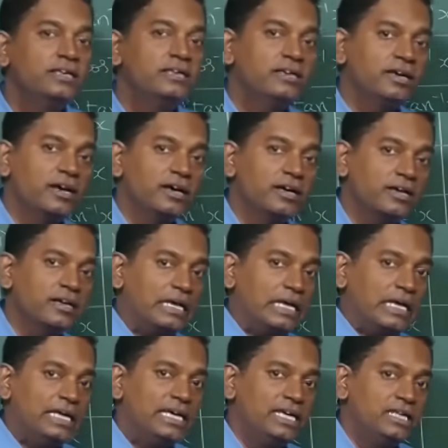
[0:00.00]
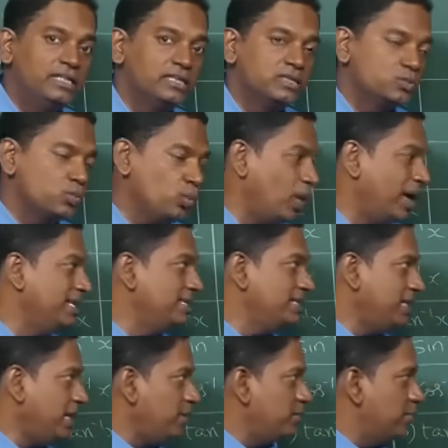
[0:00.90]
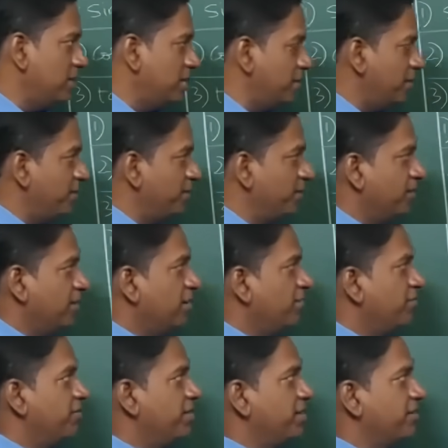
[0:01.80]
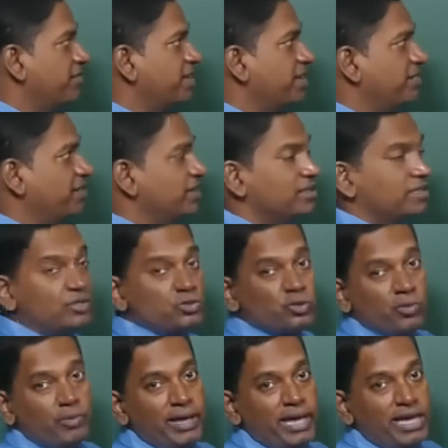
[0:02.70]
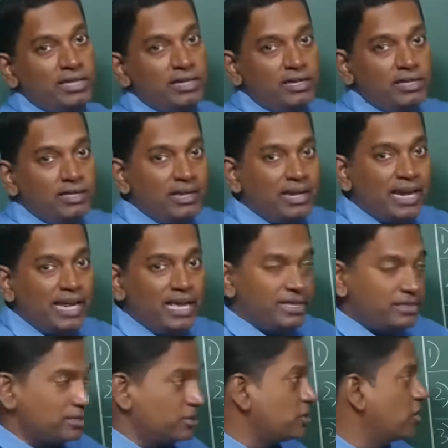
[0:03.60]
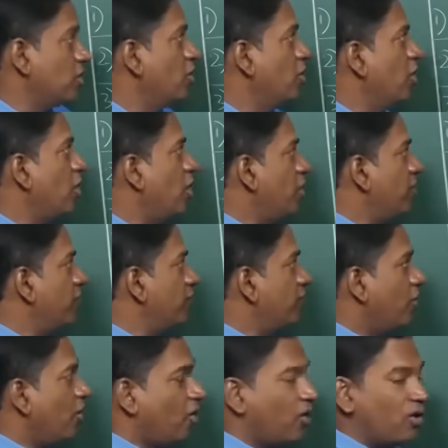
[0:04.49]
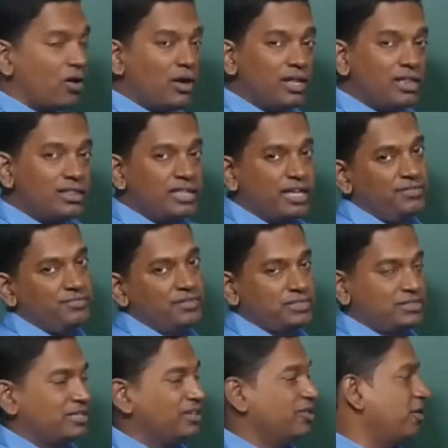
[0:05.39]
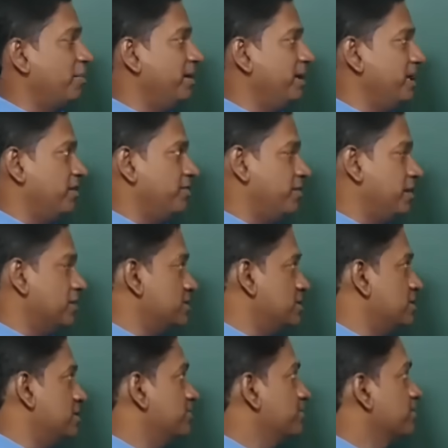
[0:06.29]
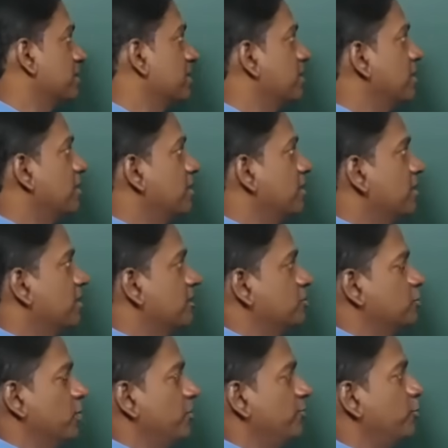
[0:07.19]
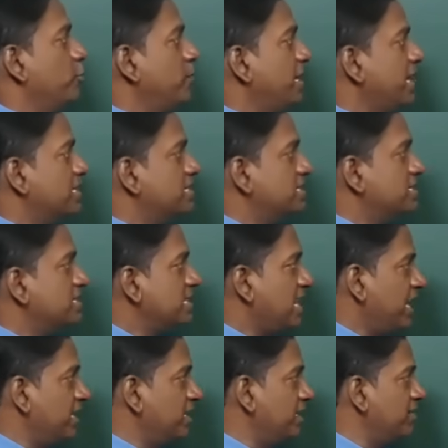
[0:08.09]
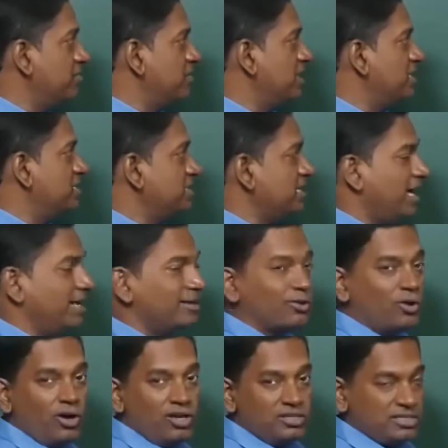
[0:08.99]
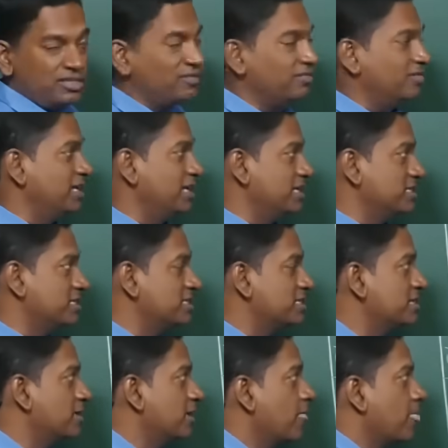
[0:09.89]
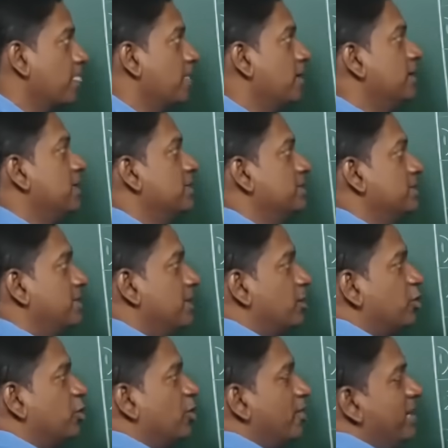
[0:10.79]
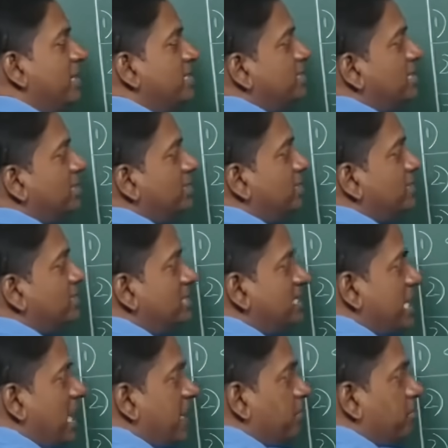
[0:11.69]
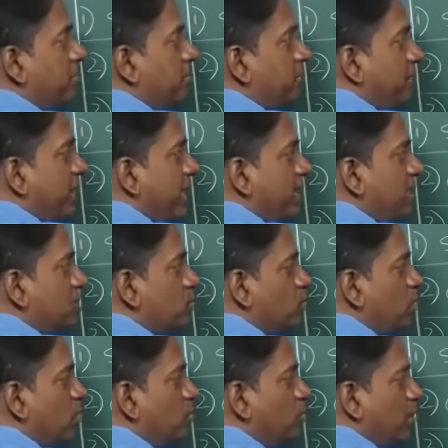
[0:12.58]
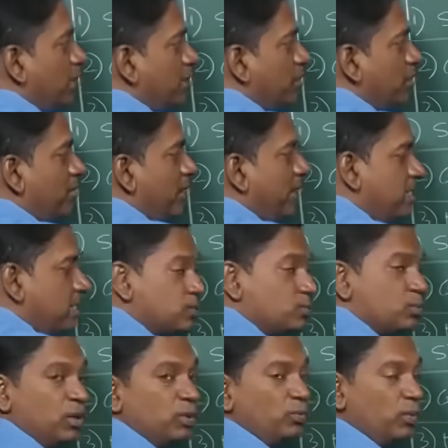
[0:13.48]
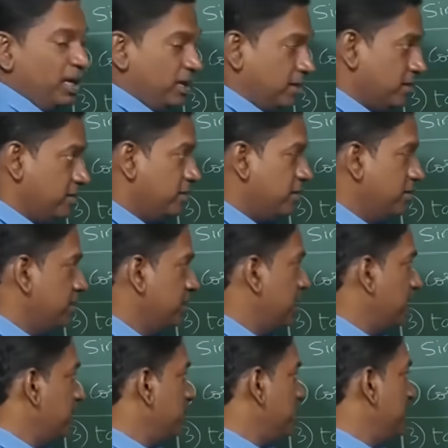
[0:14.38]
Here in this one table, we have given the domain and range of all the inverse trigonometric functions. So if you take sine inverse and cos inverse, their domains are the same, minus 1, 1 and minus 1, 1. That